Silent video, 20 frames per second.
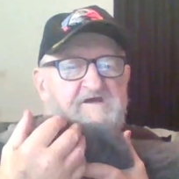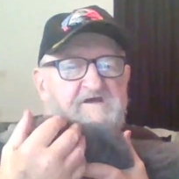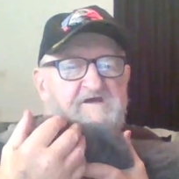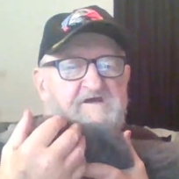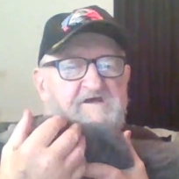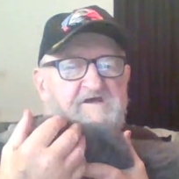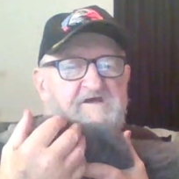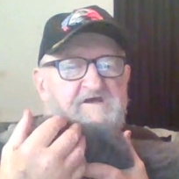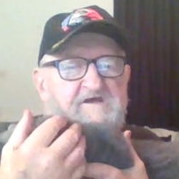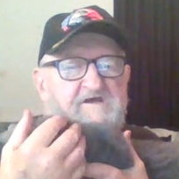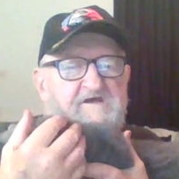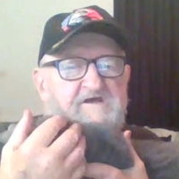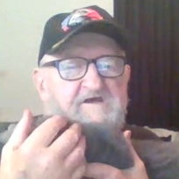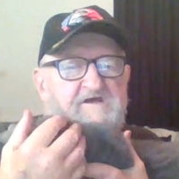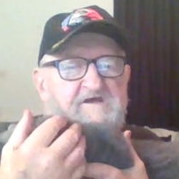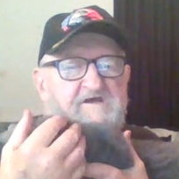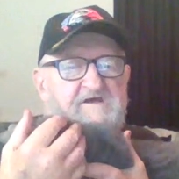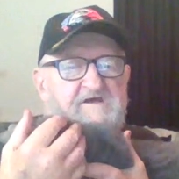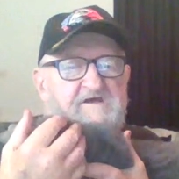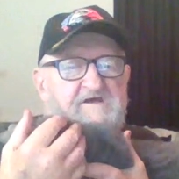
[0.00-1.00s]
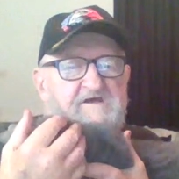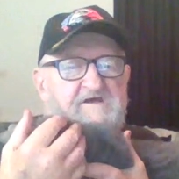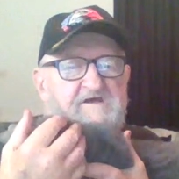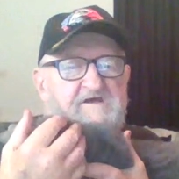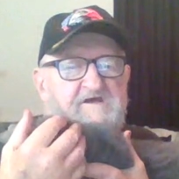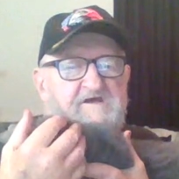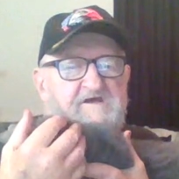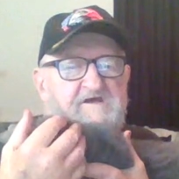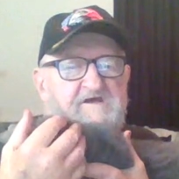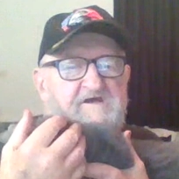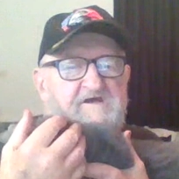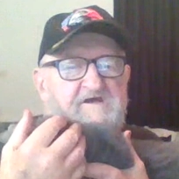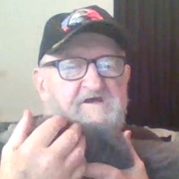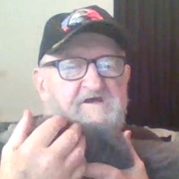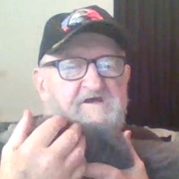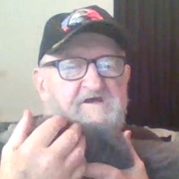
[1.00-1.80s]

Nothing is said.